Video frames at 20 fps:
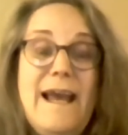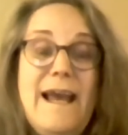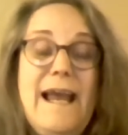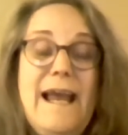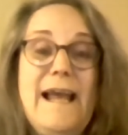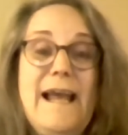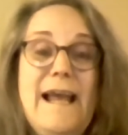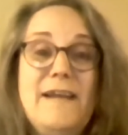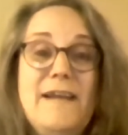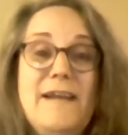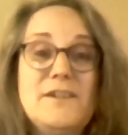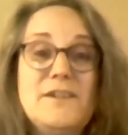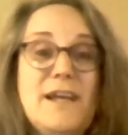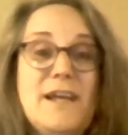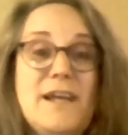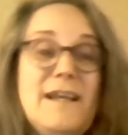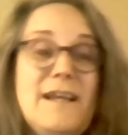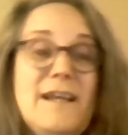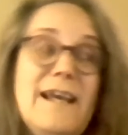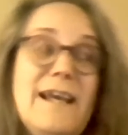and
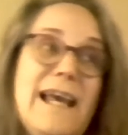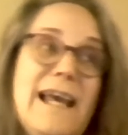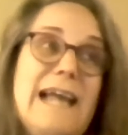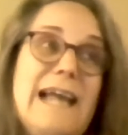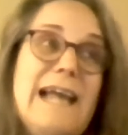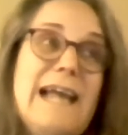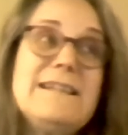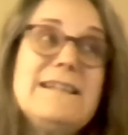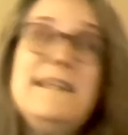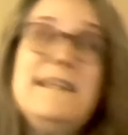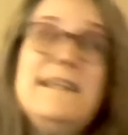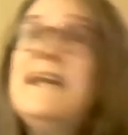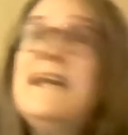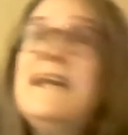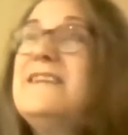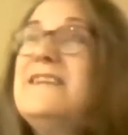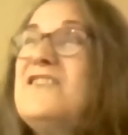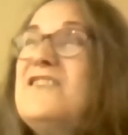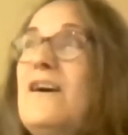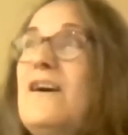at the
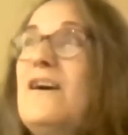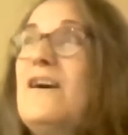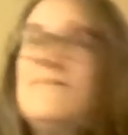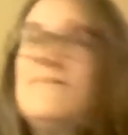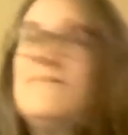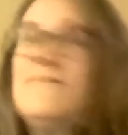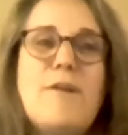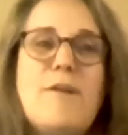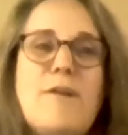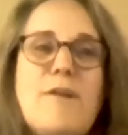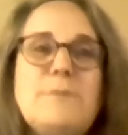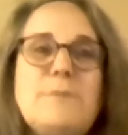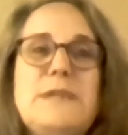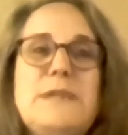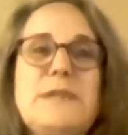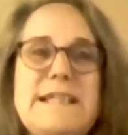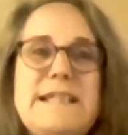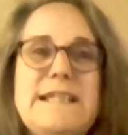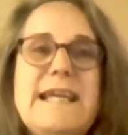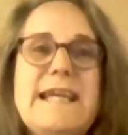end of
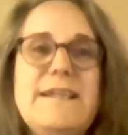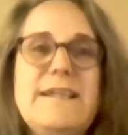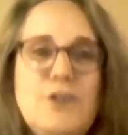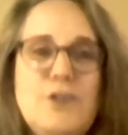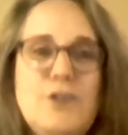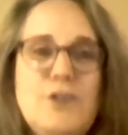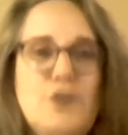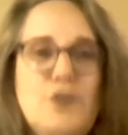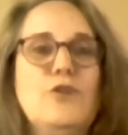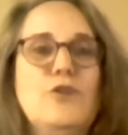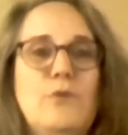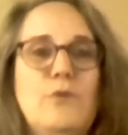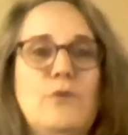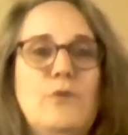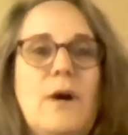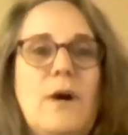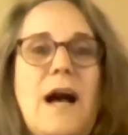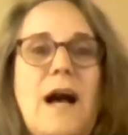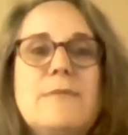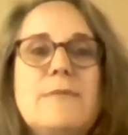probably day two,
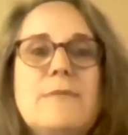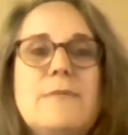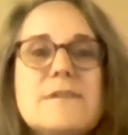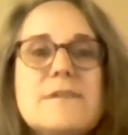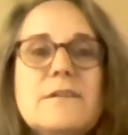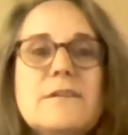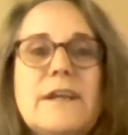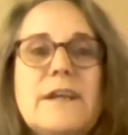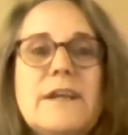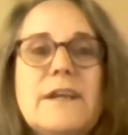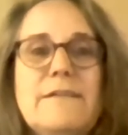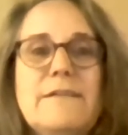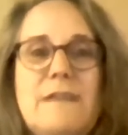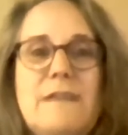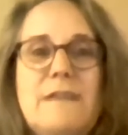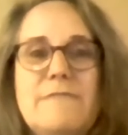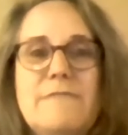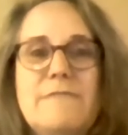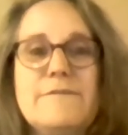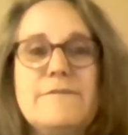I was looking
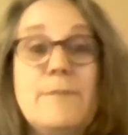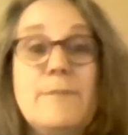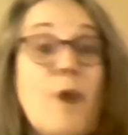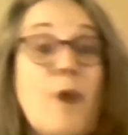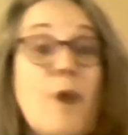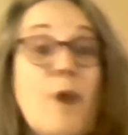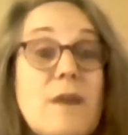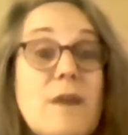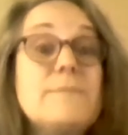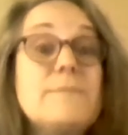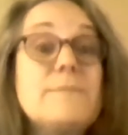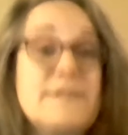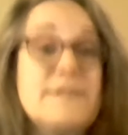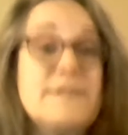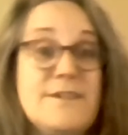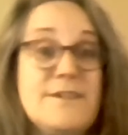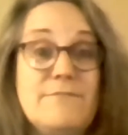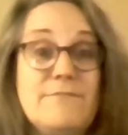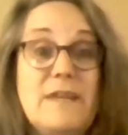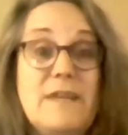around for
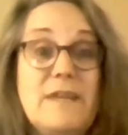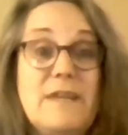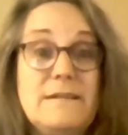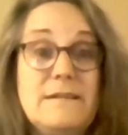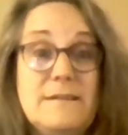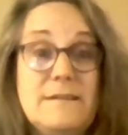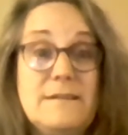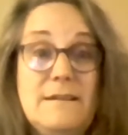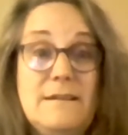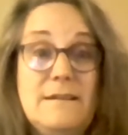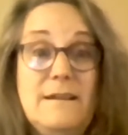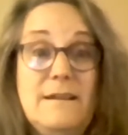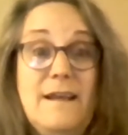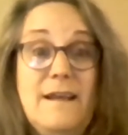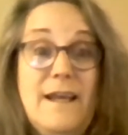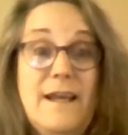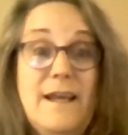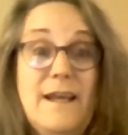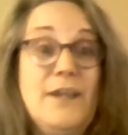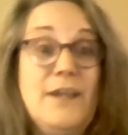apartments to rent.
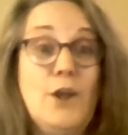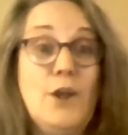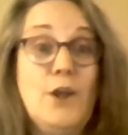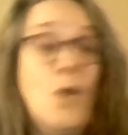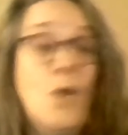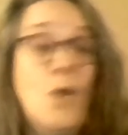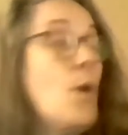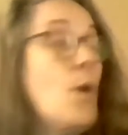You know,